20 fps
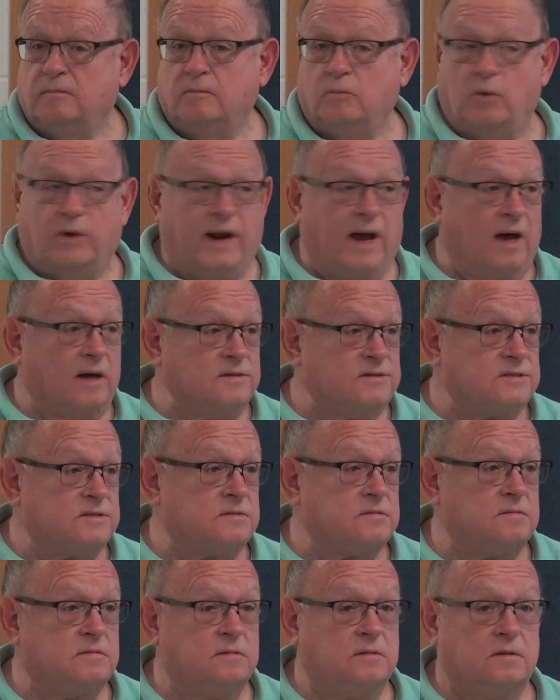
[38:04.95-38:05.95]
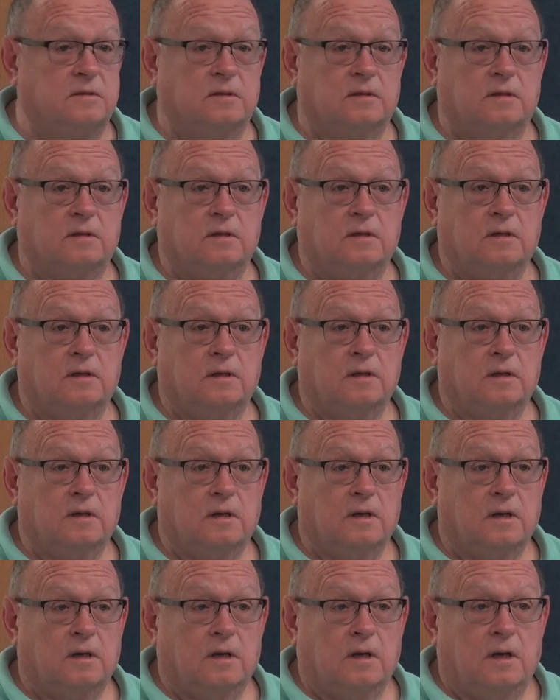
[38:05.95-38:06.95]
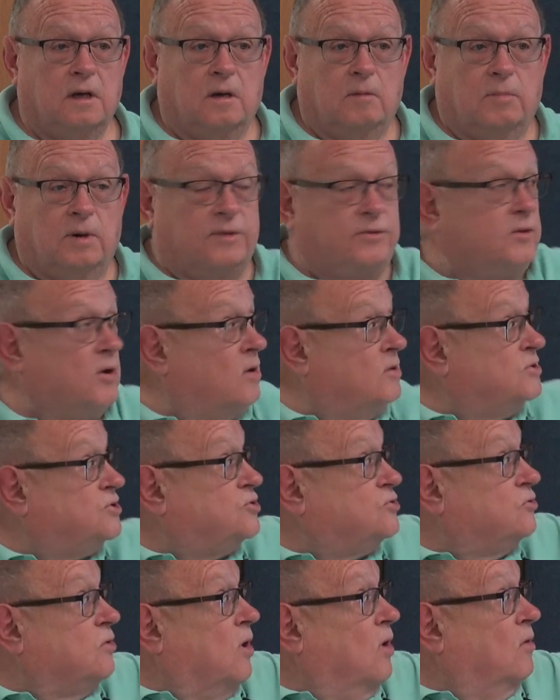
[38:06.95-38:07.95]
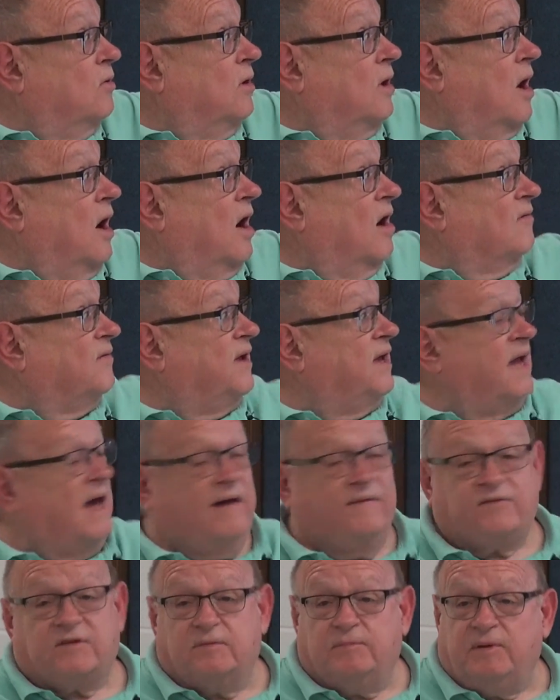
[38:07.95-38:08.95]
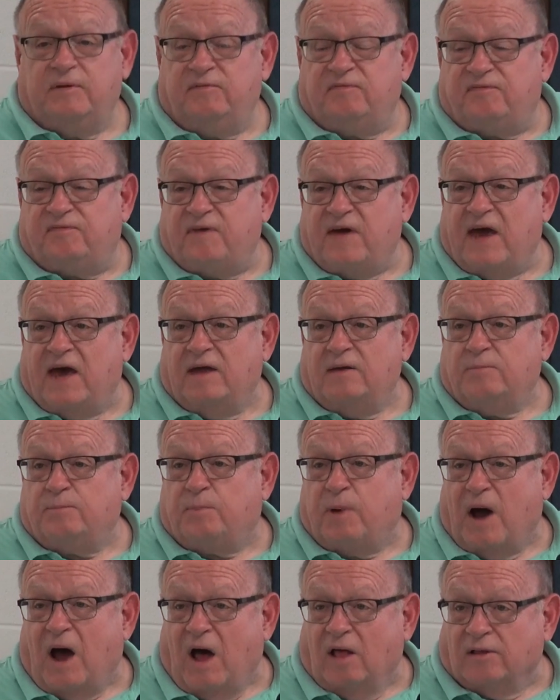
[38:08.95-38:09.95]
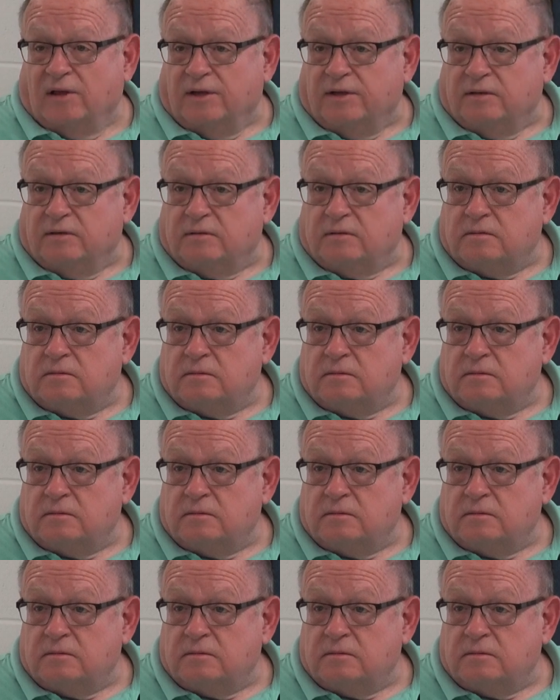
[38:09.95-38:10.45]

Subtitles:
What else? But those drone larvae have to be fed pollen.